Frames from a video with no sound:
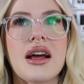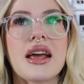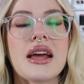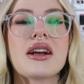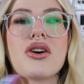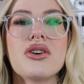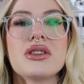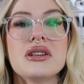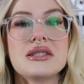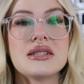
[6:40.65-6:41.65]
getting all
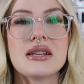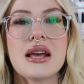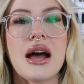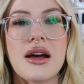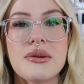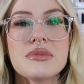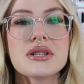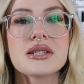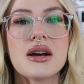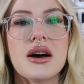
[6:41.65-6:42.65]
these
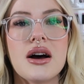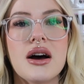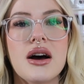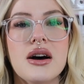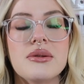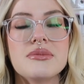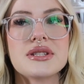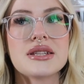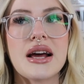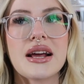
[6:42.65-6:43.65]
DMs
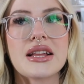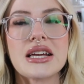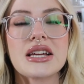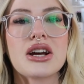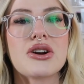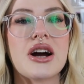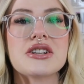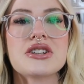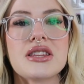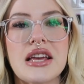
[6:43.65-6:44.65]
saying like,
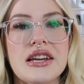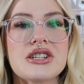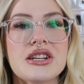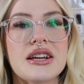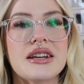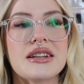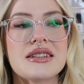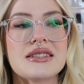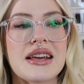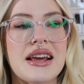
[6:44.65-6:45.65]

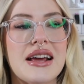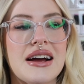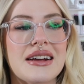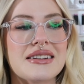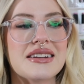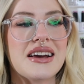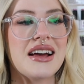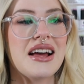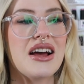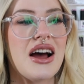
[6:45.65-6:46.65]
congratulations, and
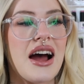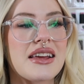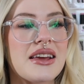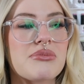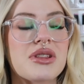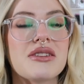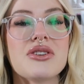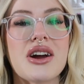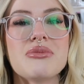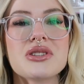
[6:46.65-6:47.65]
I can't believe
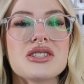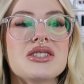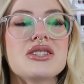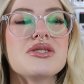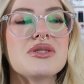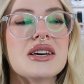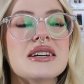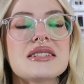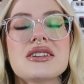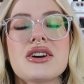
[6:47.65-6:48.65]
you're able to do
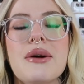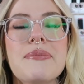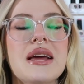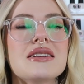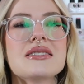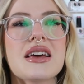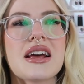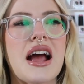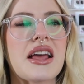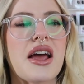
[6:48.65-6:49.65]
this. You're
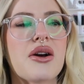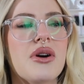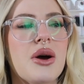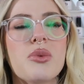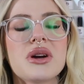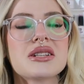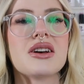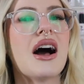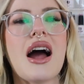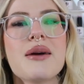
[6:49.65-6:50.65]
amazing. I can't wait
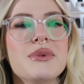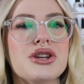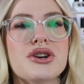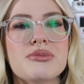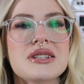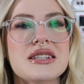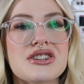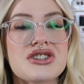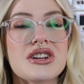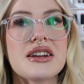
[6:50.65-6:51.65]
till I'm in your
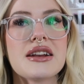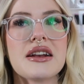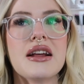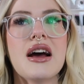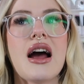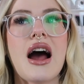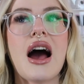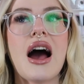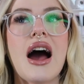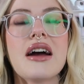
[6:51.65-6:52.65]
position. And
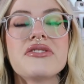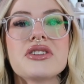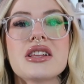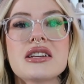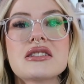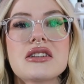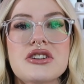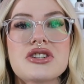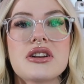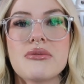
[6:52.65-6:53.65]
I feel like
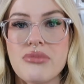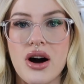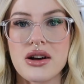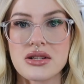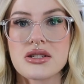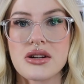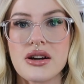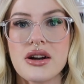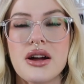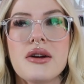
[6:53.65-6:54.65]
such an
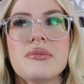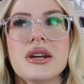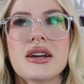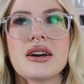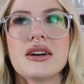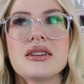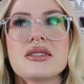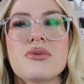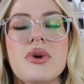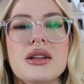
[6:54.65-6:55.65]
imposter, because
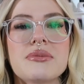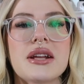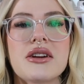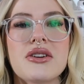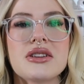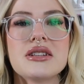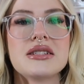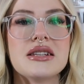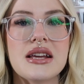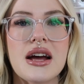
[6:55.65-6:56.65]
while I'm getting all these
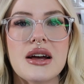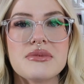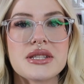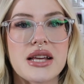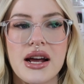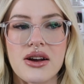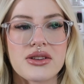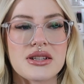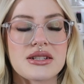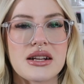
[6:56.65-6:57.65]
DMs saying
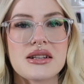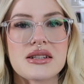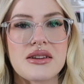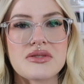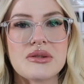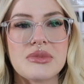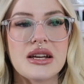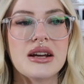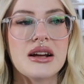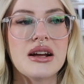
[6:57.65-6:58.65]
all this nice stuff to
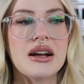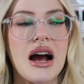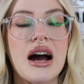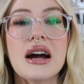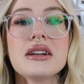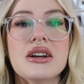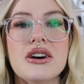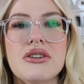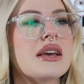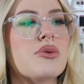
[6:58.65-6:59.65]
me, I
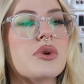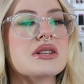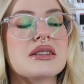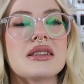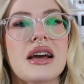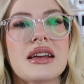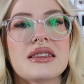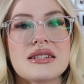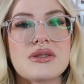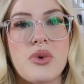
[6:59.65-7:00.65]
know it wasn't like
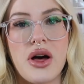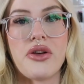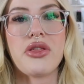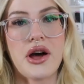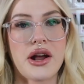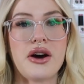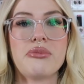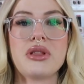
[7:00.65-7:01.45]
this well thought out,